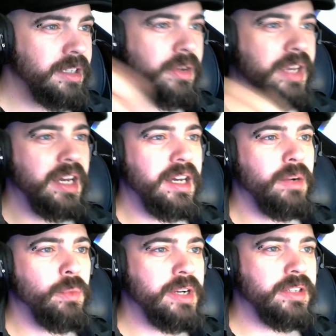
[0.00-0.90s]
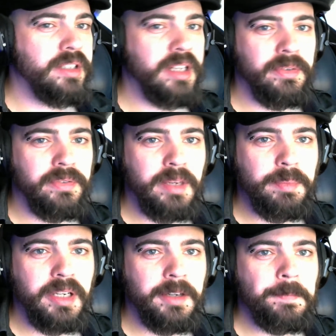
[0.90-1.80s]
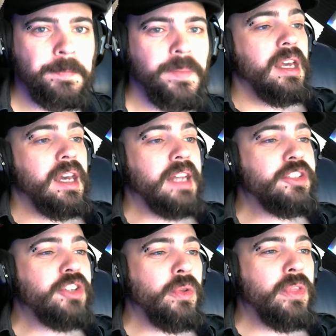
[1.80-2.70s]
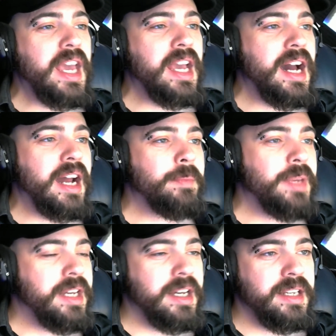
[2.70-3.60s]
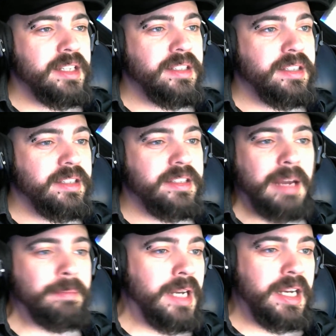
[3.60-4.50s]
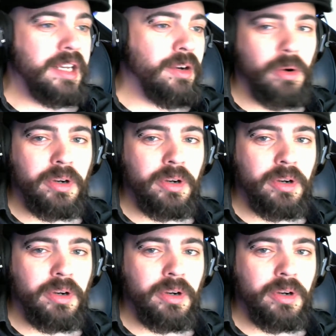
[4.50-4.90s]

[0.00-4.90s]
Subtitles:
yeah, weird stuff up here. And so they got it because somebody ordered